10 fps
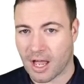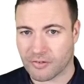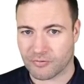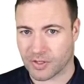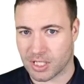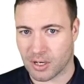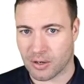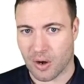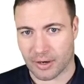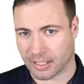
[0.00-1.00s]
a
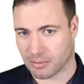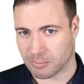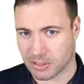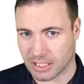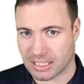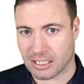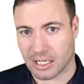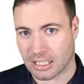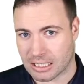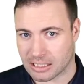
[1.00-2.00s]
video on a complete
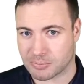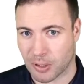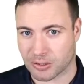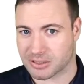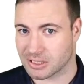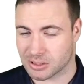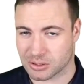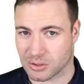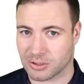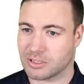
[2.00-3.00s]
guest posting
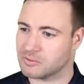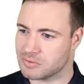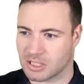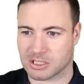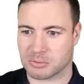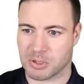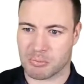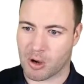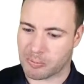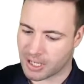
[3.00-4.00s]
tutorial that should be
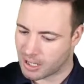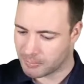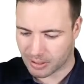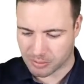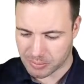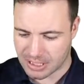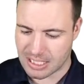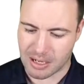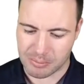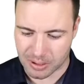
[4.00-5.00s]
popping up and it'll be
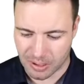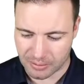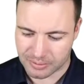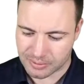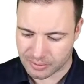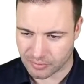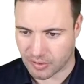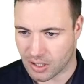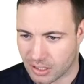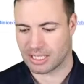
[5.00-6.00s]
down below. All
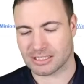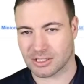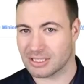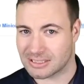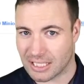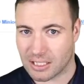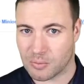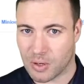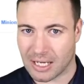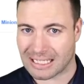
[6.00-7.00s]
right. Okay, so the second
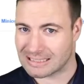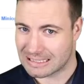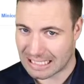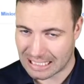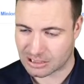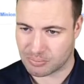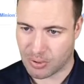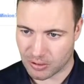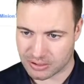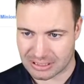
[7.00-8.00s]
one is guest
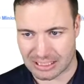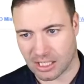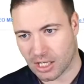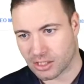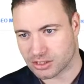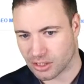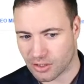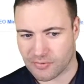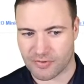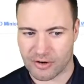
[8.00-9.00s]
posting.
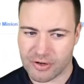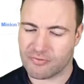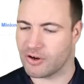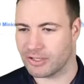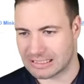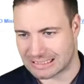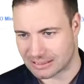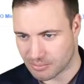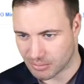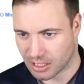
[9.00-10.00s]
So very, very
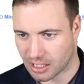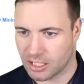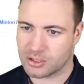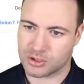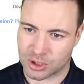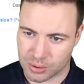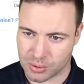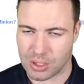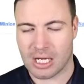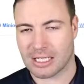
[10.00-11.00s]
similar
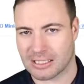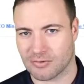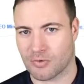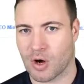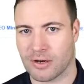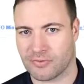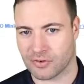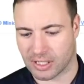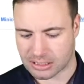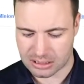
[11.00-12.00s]
to the Write
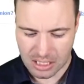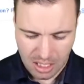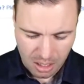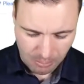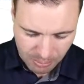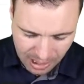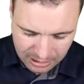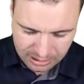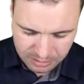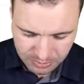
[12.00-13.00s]
For Us,
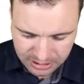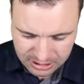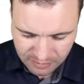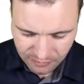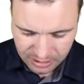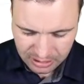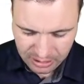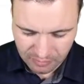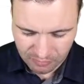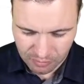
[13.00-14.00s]
but
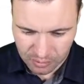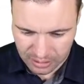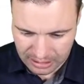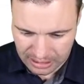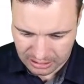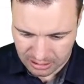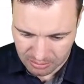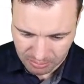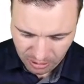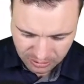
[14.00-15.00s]
specifically for guest
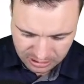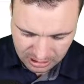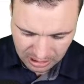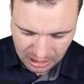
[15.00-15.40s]
posting.